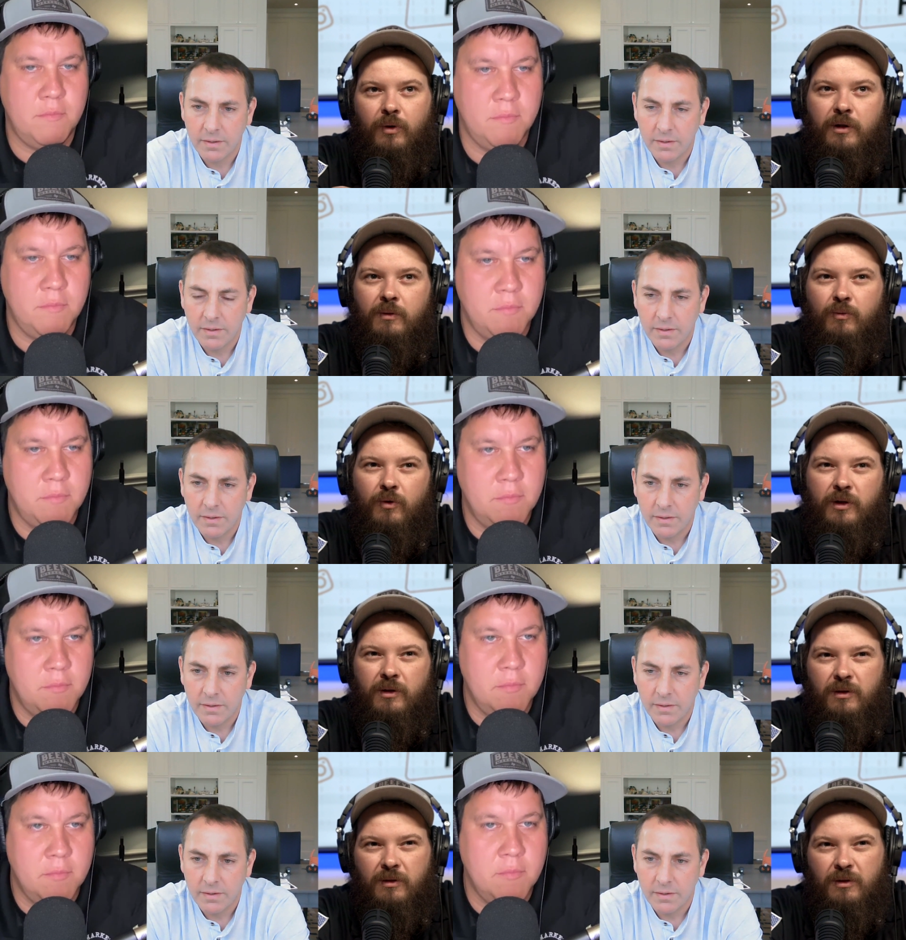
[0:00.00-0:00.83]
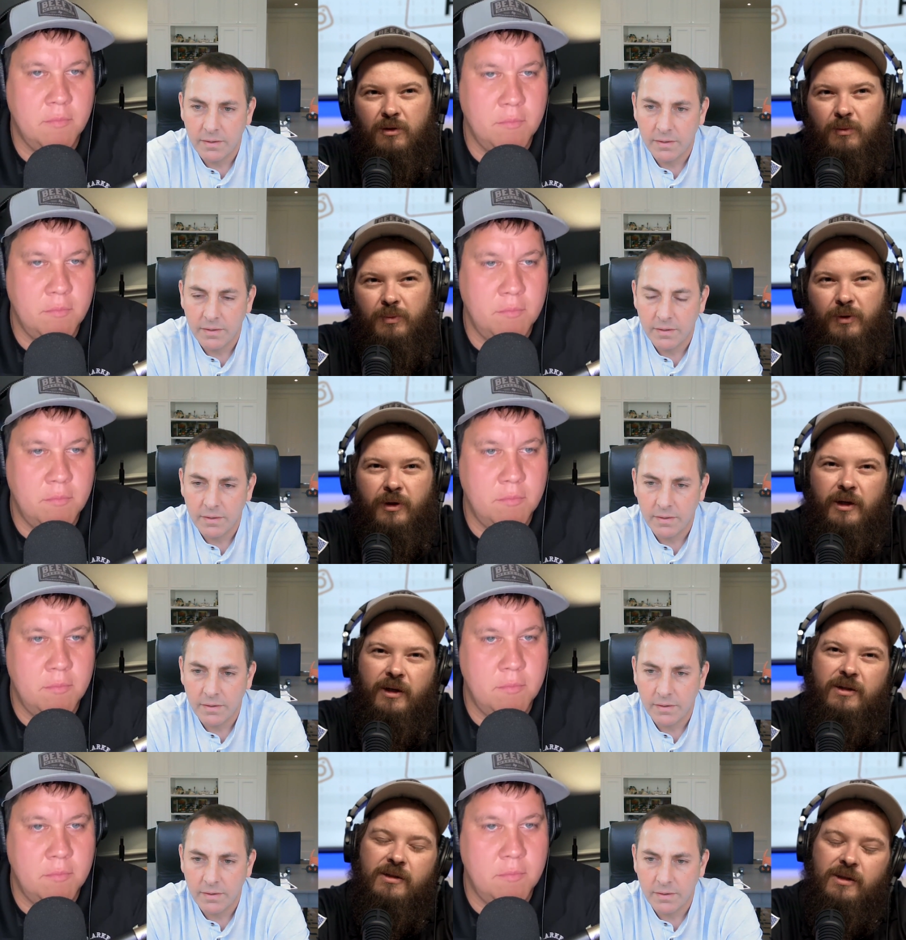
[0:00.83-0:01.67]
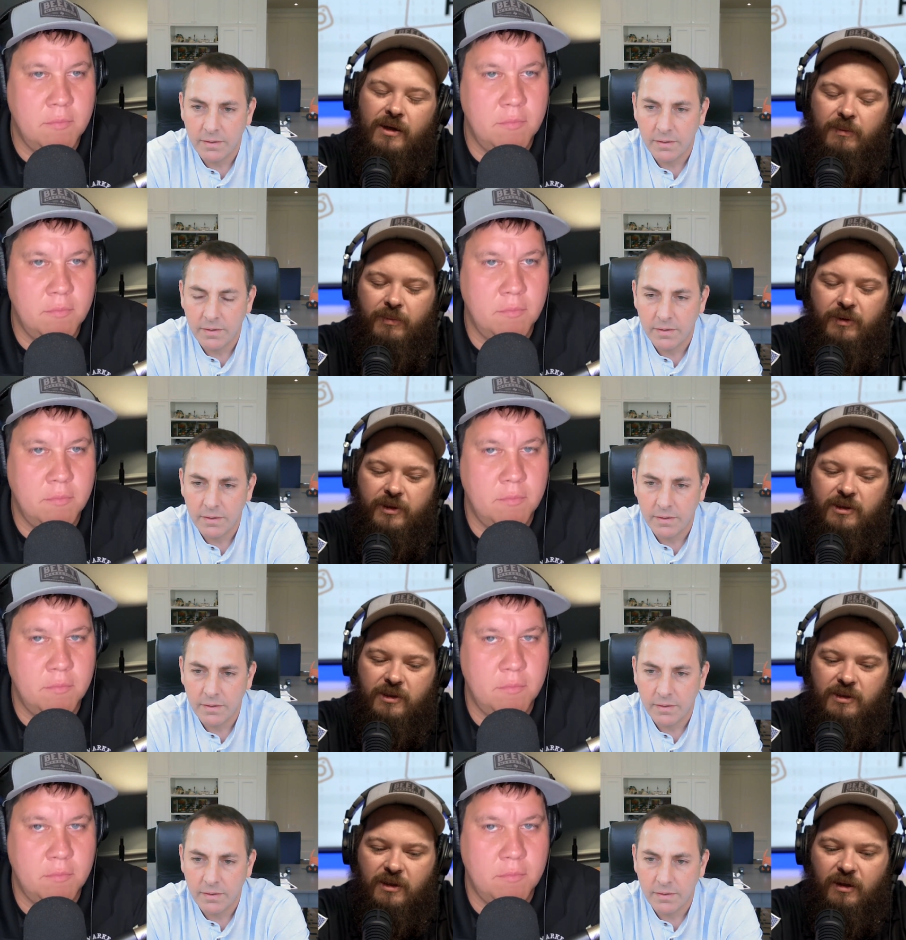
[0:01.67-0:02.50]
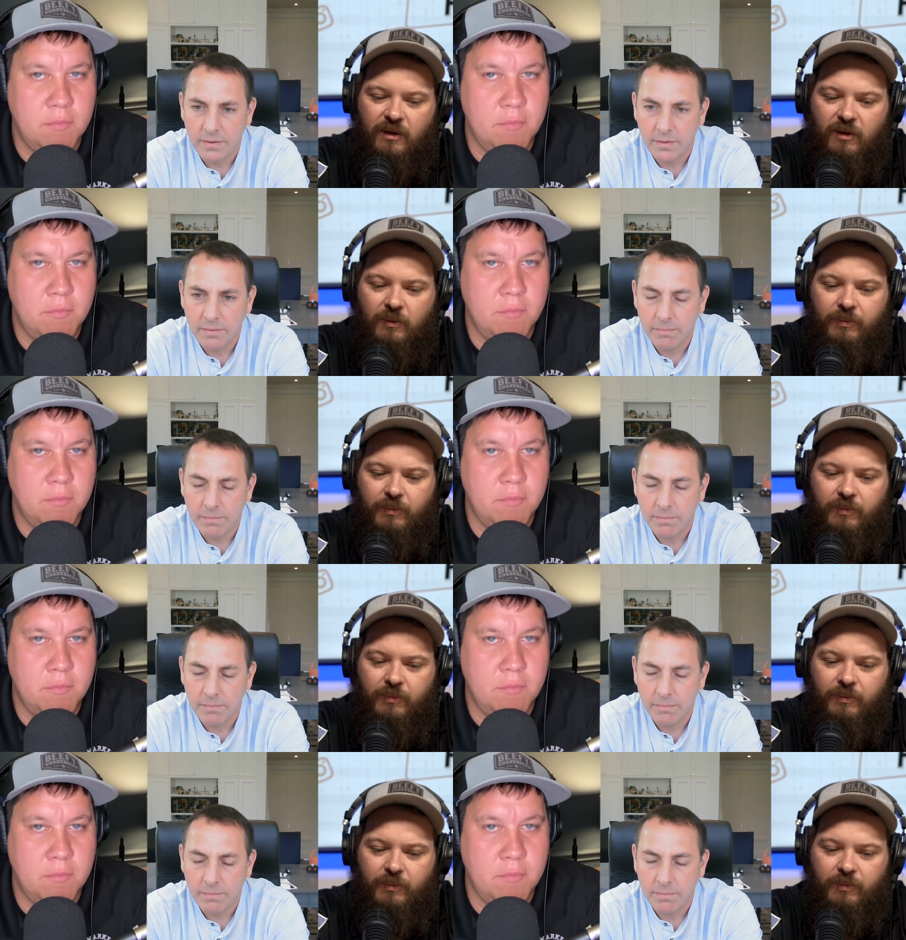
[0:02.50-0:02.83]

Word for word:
Speaker 1: what do you put into that budget to help